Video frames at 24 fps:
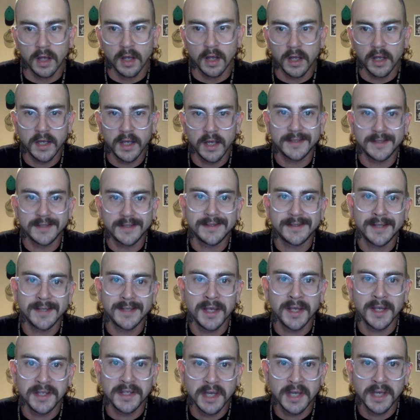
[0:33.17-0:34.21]
It's
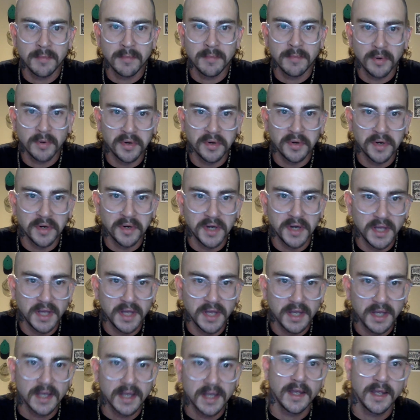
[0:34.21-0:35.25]
ya
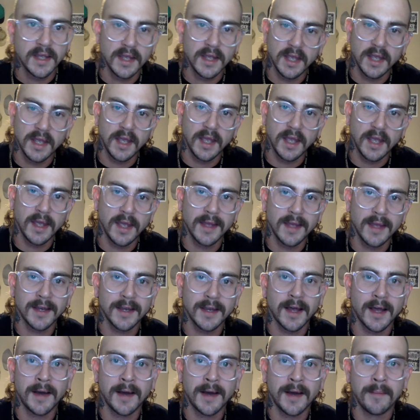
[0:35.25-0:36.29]
boy, and
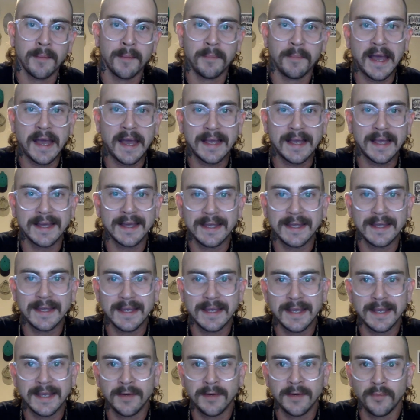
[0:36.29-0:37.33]
I'm back
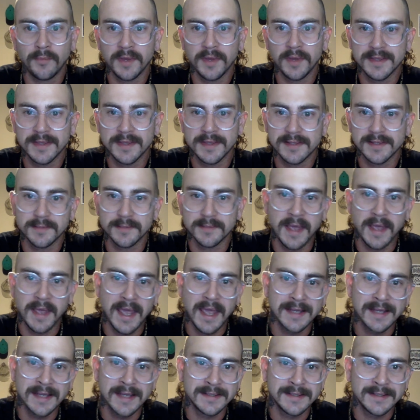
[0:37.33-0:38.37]
again with some
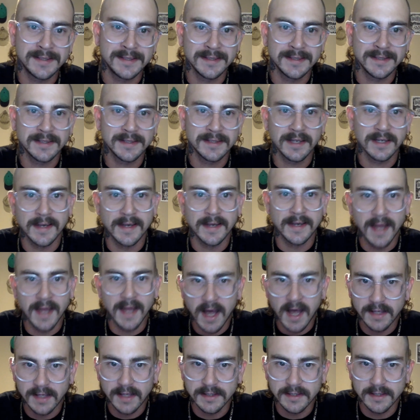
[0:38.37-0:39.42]
ancient
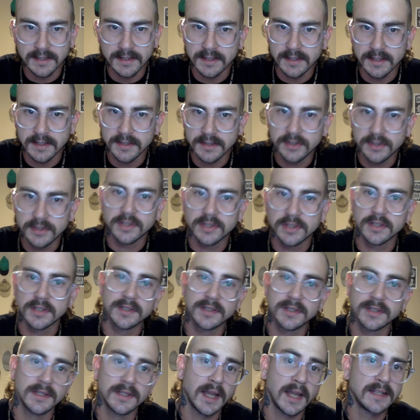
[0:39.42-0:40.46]
knowledge.
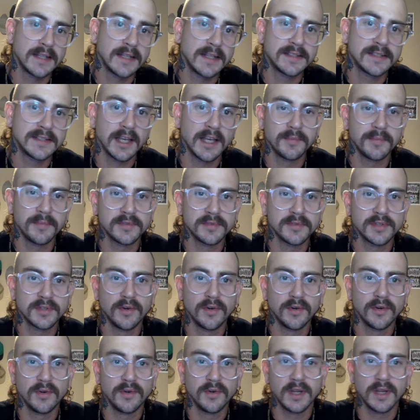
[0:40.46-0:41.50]
Tonight's
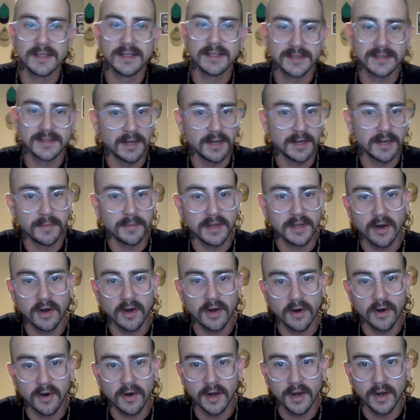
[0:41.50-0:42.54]
episode is going to be
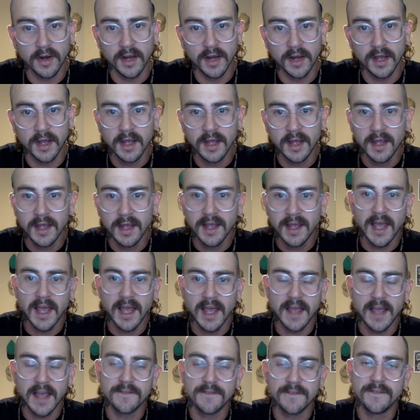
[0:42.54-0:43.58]
on
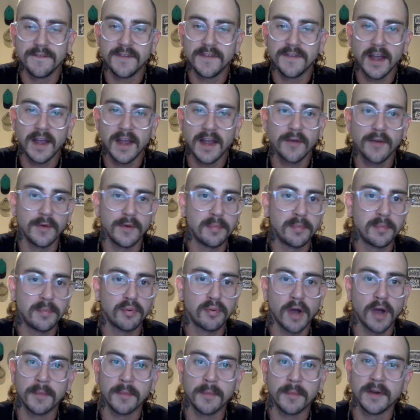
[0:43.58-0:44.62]
a very
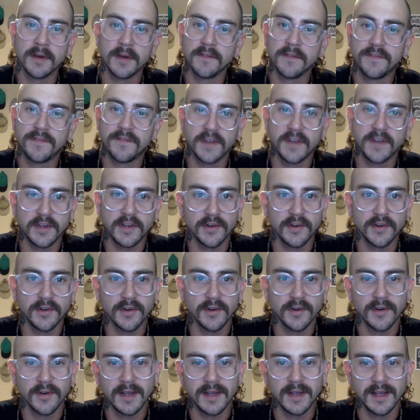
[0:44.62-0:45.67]
prominent
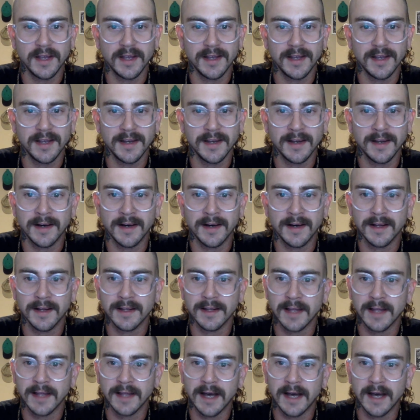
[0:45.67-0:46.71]
figure in a
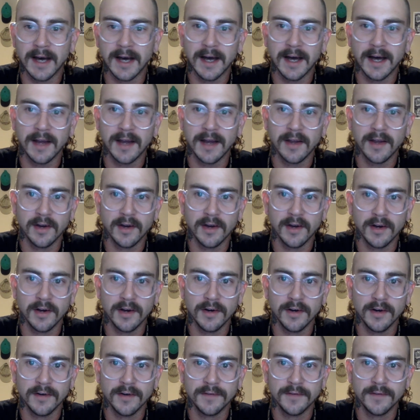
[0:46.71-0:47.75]
lot
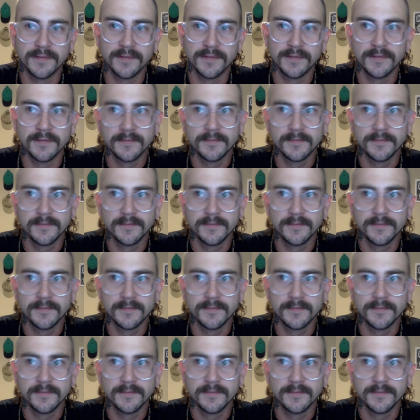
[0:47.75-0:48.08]
of